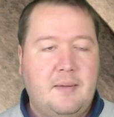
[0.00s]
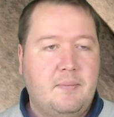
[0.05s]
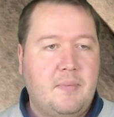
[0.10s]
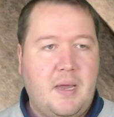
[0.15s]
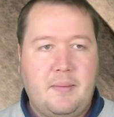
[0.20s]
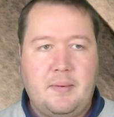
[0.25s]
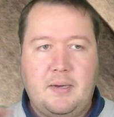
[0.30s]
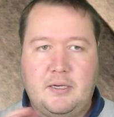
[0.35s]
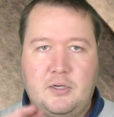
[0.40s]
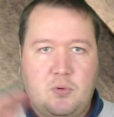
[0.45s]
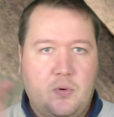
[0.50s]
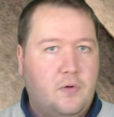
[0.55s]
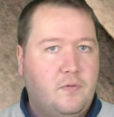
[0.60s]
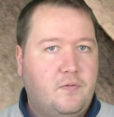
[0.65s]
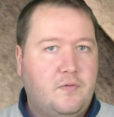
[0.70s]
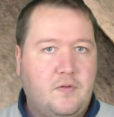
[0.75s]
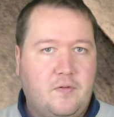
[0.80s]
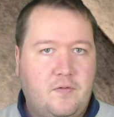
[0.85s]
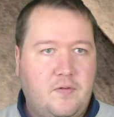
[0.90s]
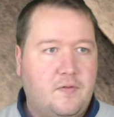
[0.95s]
maybe
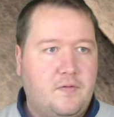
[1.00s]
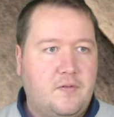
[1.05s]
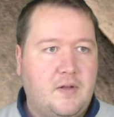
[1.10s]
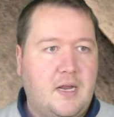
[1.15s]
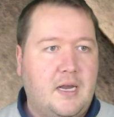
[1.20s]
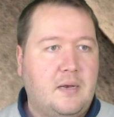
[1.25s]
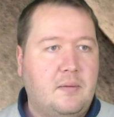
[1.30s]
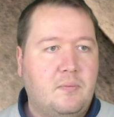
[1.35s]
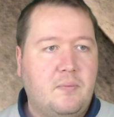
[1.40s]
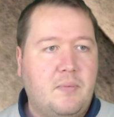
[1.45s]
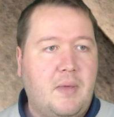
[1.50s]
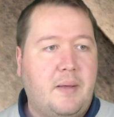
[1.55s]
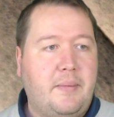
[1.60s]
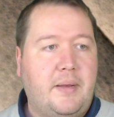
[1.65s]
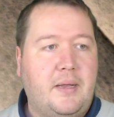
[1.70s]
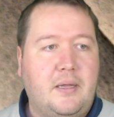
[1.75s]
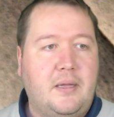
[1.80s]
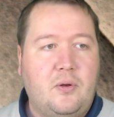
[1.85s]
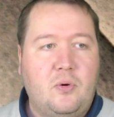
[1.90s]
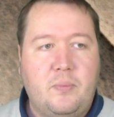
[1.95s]
12 to 15, maybe
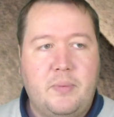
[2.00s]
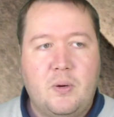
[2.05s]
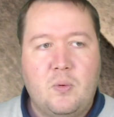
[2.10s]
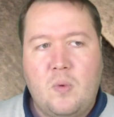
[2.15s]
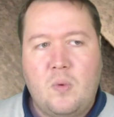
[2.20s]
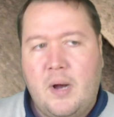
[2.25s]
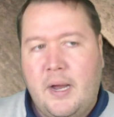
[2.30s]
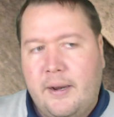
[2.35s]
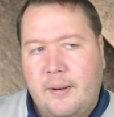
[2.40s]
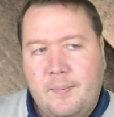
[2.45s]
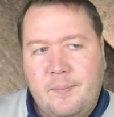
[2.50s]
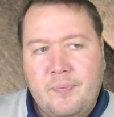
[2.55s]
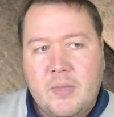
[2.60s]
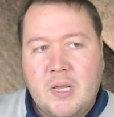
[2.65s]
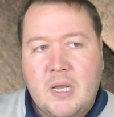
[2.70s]
a little bit wider.